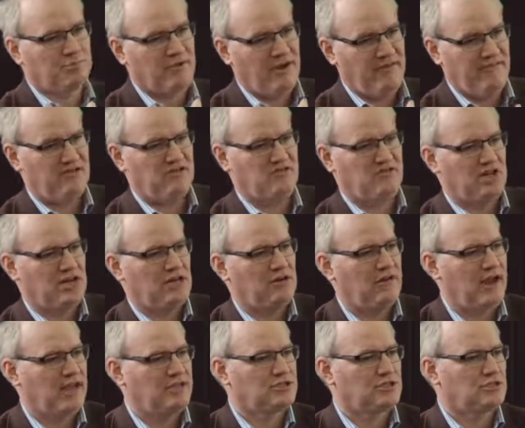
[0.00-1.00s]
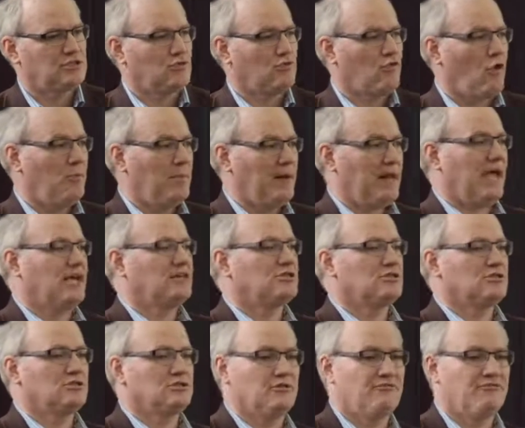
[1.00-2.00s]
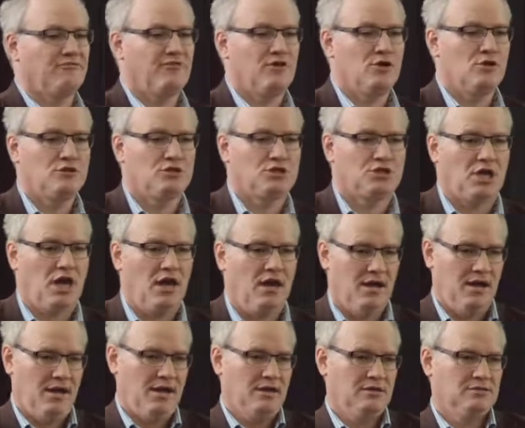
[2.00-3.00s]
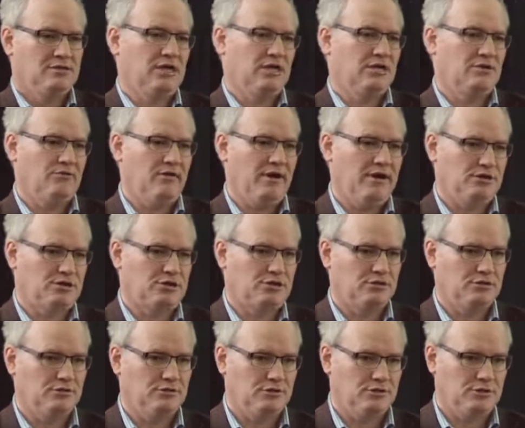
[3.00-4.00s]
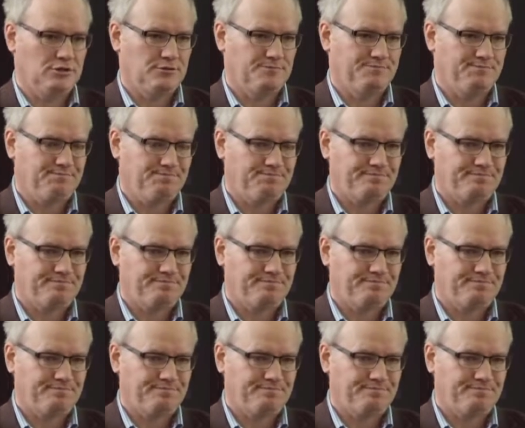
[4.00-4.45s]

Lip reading: previous generations or obligations to future generations.